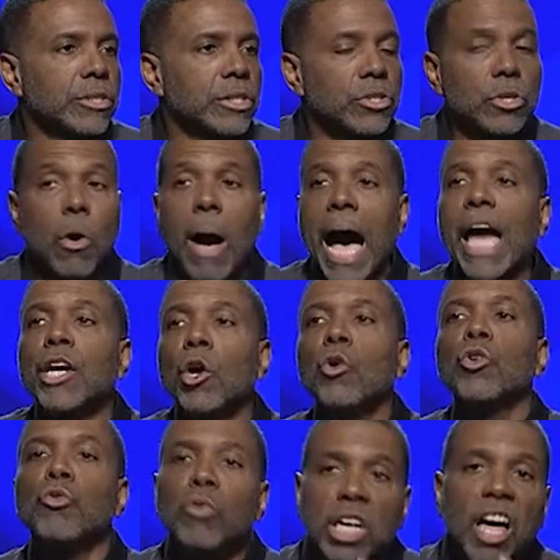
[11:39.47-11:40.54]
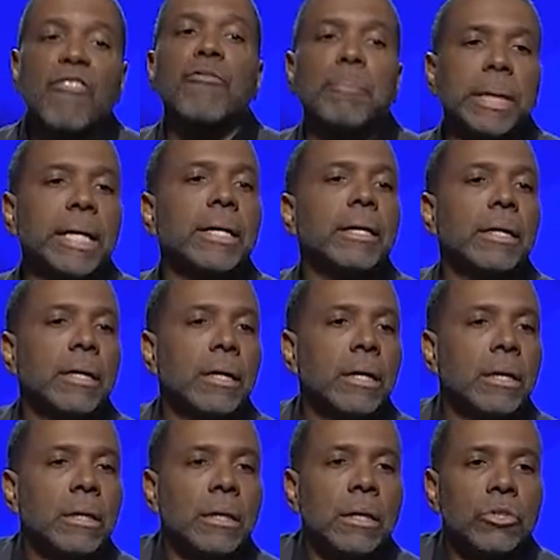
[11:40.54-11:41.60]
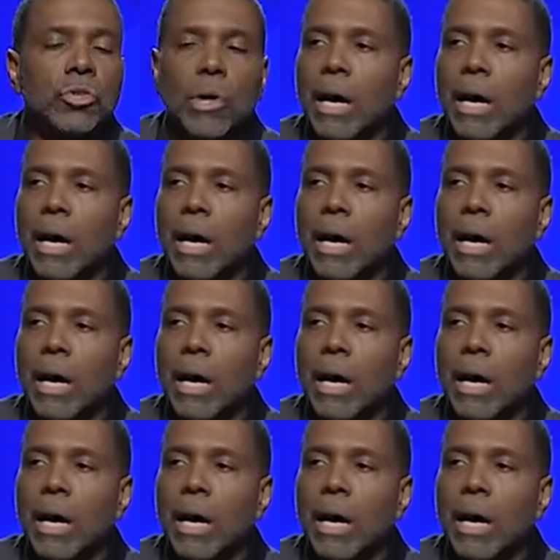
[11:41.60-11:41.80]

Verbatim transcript: And so I know you love me, so